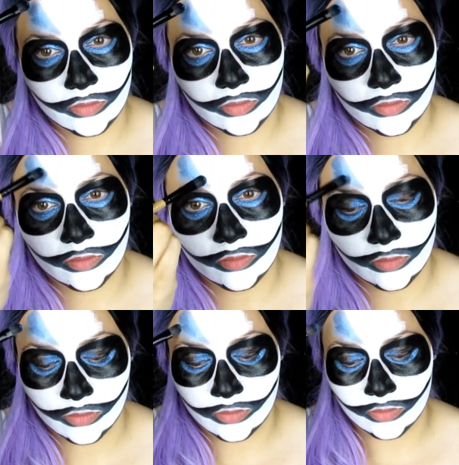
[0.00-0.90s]
eyeshading
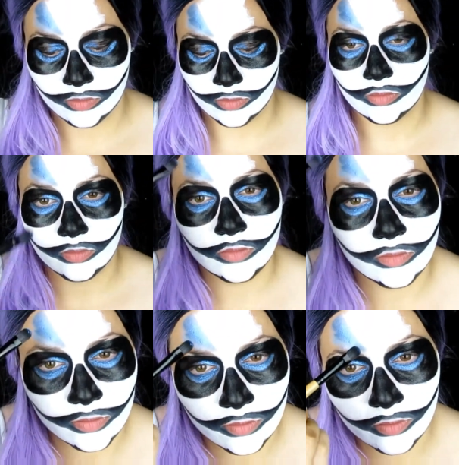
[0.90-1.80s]
brush for this,